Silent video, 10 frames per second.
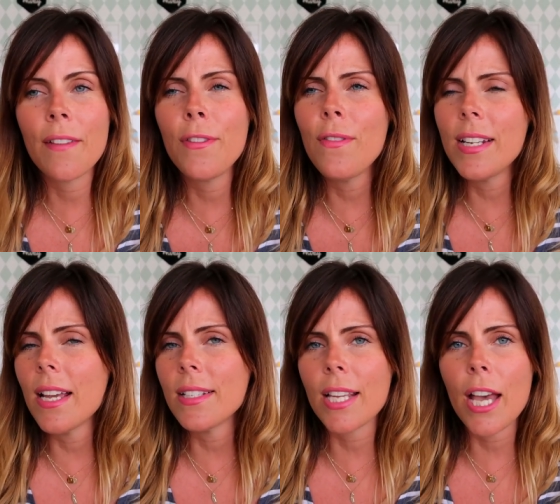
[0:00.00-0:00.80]
a few
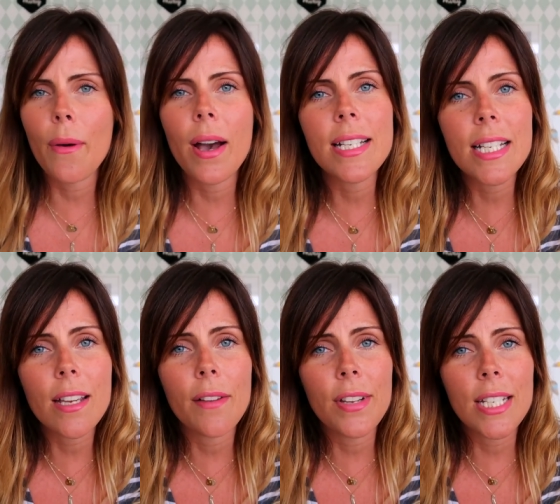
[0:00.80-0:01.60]
videos ago, I did
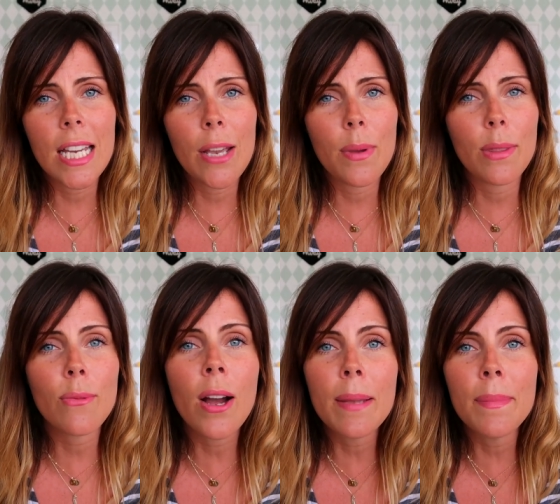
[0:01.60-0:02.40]
a video with
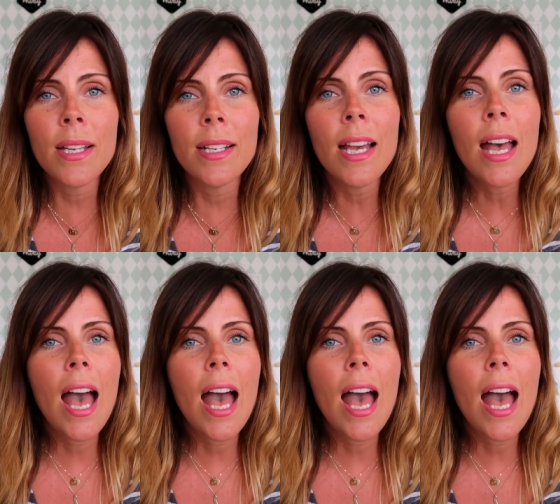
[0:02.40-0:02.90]
Ryman